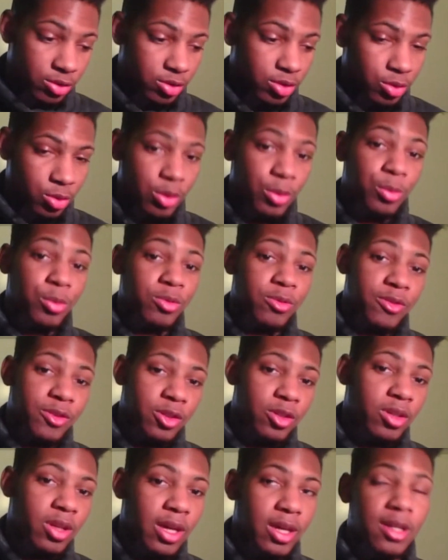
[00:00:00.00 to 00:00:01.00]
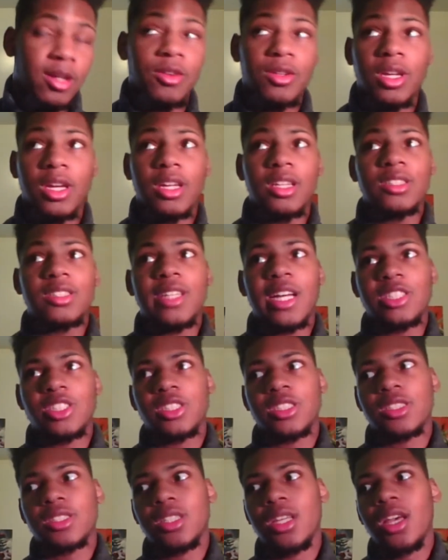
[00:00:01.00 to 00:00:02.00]
so it will feel like okay, it's not
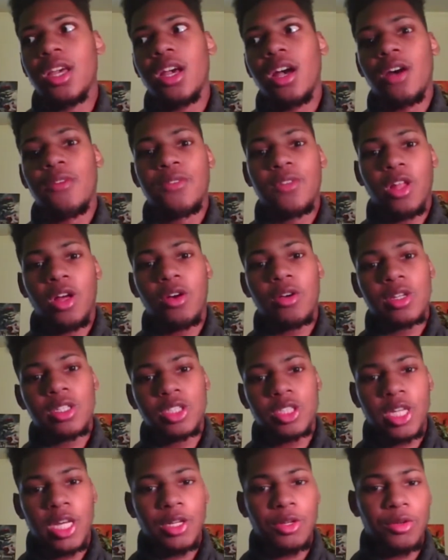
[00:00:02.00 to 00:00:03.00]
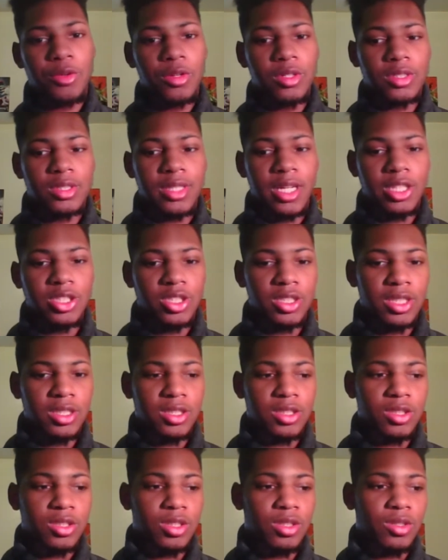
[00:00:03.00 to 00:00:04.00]
just a vlogging channel or it's not
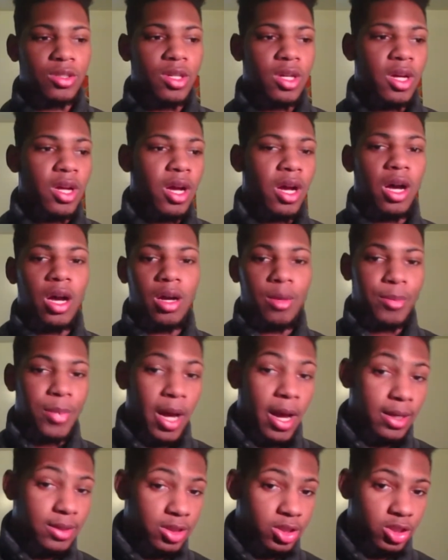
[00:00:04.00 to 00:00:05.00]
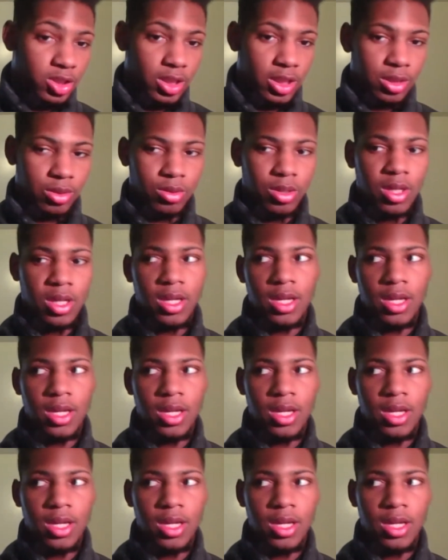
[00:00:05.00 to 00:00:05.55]
just you know unboxing channel.